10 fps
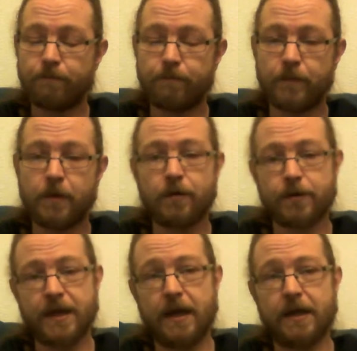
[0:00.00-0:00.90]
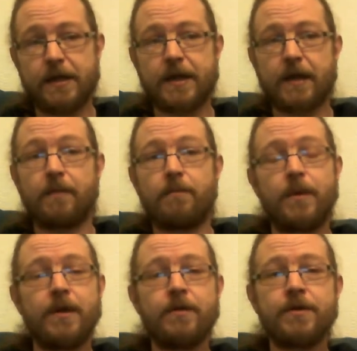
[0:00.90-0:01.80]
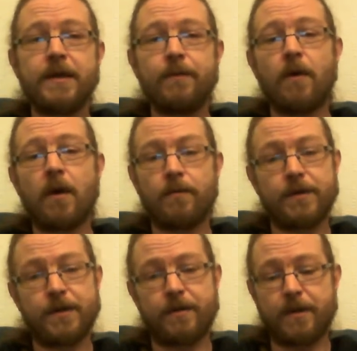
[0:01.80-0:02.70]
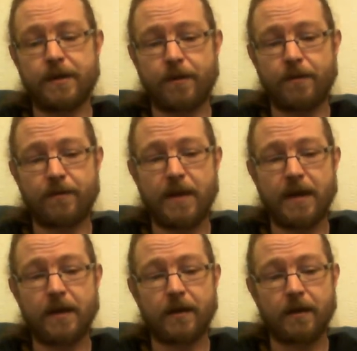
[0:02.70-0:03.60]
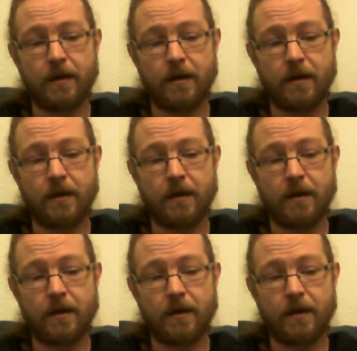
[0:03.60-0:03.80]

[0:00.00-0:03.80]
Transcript: You'll see it in a second, but usually what I would do is I would make